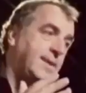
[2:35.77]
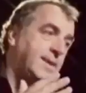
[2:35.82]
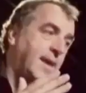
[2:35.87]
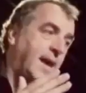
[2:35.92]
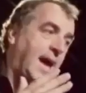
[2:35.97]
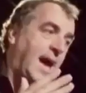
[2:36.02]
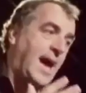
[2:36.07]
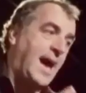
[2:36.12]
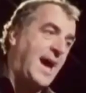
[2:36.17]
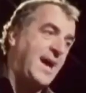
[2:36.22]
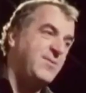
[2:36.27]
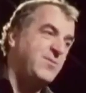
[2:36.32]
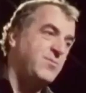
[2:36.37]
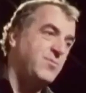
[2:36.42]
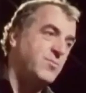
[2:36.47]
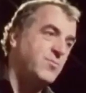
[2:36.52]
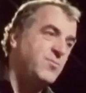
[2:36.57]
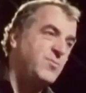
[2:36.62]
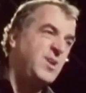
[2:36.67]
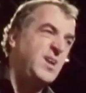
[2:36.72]
It
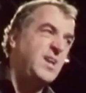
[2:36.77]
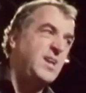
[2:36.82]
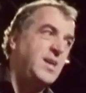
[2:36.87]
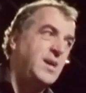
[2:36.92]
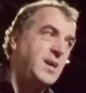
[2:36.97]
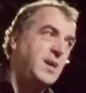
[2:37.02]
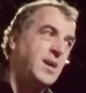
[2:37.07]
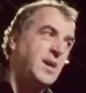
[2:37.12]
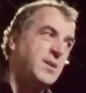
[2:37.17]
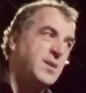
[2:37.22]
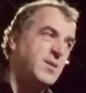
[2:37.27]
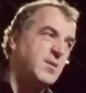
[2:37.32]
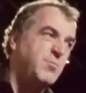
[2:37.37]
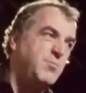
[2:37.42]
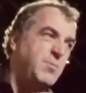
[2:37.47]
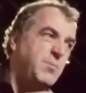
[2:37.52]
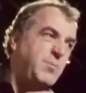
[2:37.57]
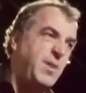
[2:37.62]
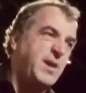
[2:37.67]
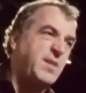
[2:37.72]
hasn't really, in its
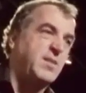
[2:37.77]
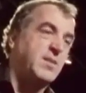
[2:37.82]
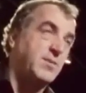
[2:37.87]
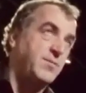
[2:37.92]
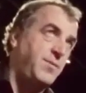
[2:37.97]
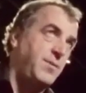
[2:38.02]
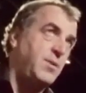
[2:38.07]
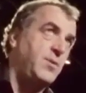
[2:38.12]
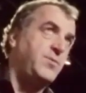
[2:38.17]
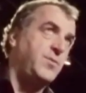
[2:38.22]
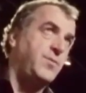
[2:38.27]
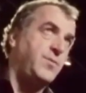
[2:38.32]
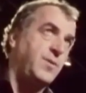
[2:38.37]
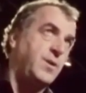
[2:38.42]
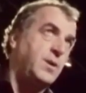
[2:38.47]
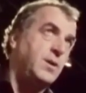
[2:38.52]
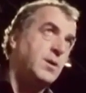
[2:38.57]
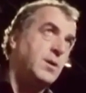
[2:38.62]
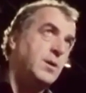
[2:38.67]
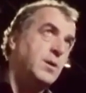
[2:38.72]
basic
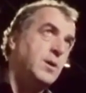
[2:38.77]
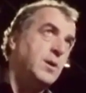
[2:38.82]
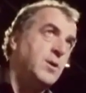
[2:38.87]
philosophy,